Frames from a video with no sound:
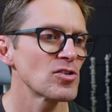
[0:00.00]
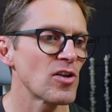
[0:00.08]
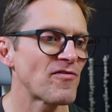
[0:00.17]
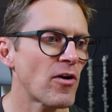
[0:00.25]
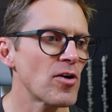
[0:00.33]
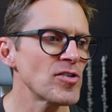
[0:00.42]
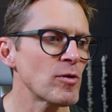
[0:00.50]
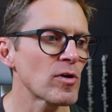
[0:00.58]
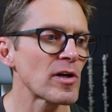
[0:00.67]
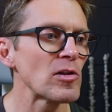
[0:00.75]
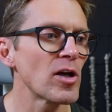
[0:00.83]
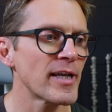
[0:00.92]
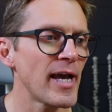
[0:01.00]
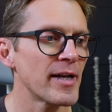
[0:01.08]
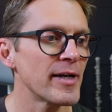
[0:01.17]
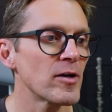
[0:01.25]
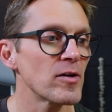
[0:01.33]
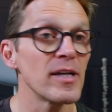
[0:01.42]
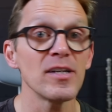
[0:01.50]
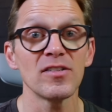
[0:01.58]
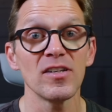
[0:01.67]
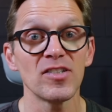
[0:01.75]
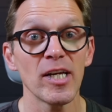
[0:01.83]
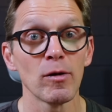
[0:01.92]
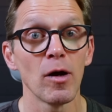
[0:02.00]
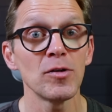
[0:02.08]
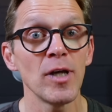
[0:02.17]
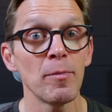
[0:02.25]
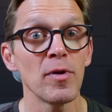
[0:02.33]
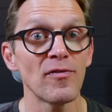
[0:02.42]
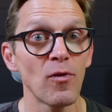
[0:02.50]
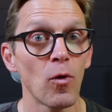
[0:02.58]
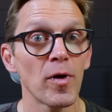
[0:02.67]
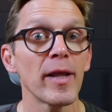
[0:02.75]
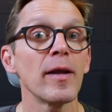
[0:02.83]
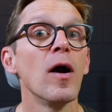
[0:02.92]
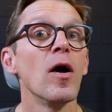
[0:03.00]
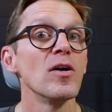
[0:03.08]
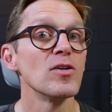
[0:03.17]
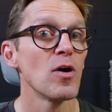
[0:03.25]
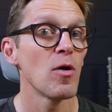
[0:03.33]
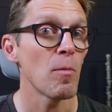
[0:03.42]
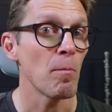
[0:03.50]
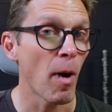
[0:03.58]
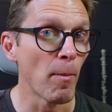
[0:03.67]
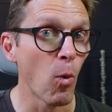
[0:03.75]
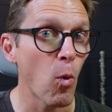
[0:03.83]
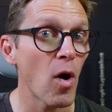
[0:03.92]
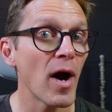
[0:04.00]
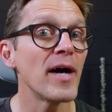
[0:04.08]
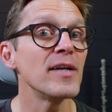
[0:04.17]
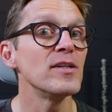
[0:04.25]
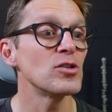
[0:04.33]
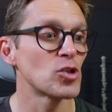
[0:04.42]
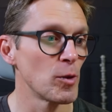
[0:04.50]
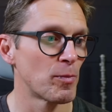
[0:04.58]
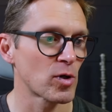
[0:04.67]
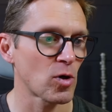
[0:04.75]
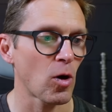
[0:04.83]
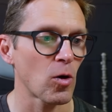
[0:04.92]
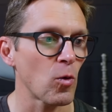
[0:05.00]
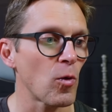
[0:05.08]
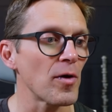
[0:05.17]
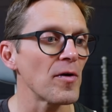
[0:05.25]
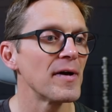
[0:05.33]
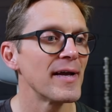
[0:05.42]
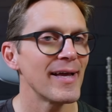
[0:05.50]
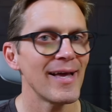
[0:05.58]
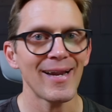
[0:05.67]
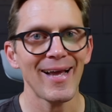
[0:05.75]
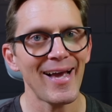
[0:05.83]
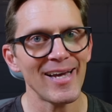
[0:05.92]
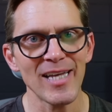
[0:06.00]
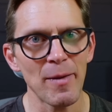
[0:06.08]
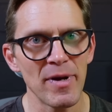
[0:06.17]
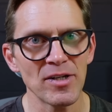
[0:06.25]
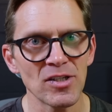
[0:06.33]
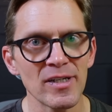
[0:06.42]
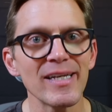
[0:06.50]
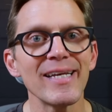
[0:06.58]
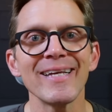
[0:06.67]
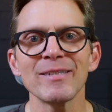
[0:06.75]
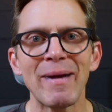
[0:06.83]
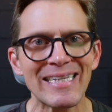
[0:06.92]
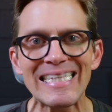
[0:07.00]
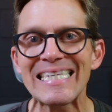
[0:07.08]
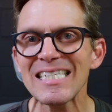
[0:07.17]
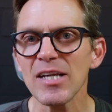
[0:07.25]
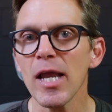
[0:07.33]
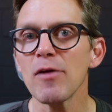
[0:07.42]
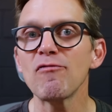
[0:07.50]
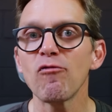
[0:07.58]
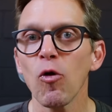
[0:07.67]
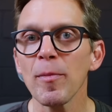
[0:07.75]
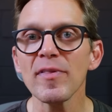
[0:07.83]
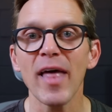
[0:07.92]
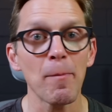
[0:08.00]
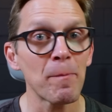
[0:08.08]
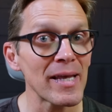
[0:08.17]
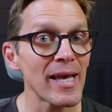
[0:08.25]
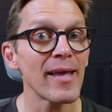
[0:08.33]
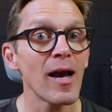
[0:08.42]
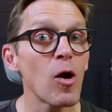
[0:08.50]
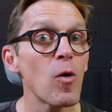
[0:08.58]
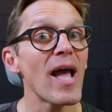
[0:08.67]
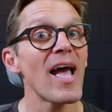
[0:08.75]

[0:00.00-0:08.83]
So the first thing we're gonna look at here is the zero W forty Mobil one Supercar oil. And as I mentioned, it's basically the same formula, that P A O